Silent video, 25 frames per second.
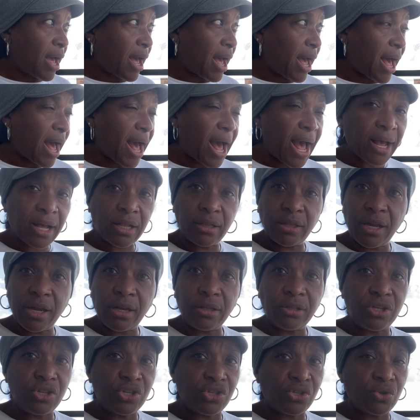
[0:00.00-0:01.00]
I
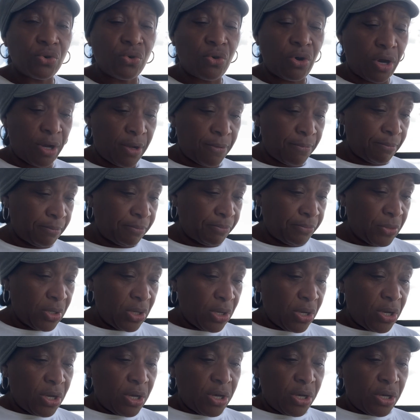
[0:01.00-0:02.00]
clearly saw
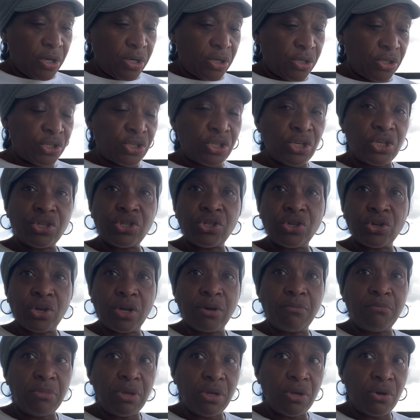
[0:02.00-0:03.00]
Sister
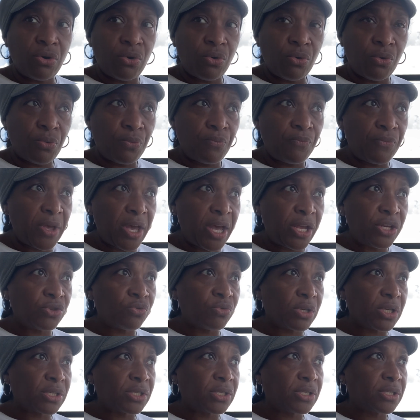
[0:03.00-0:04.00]
Camille
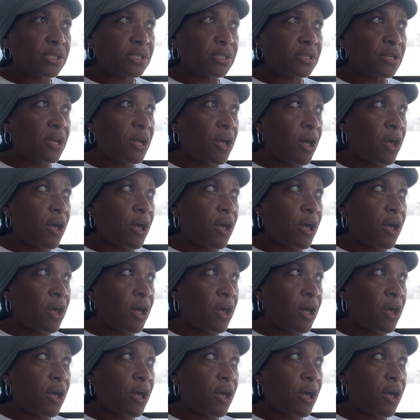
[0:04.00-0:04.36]
Hedrick's